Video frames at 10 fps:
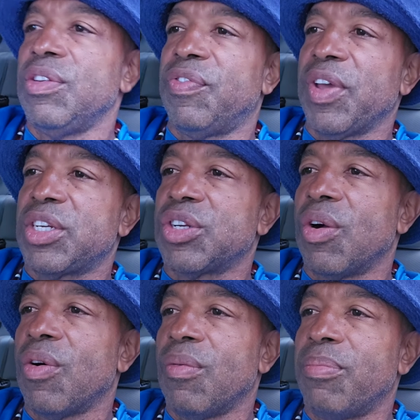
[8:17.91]
you fixed
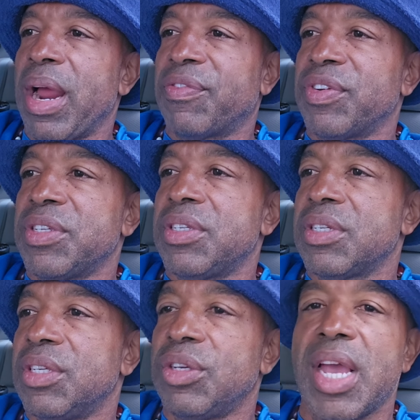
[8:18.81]
your own
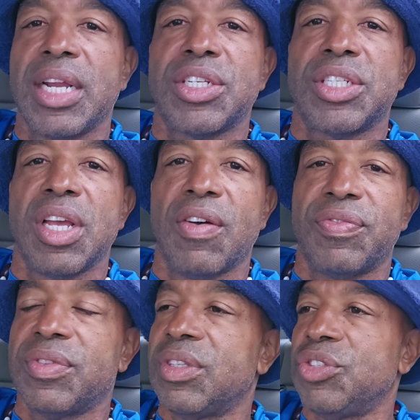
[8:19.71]
breakfast, you got yourself
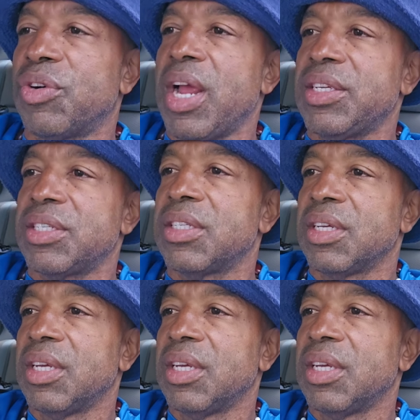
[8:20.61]
dressed,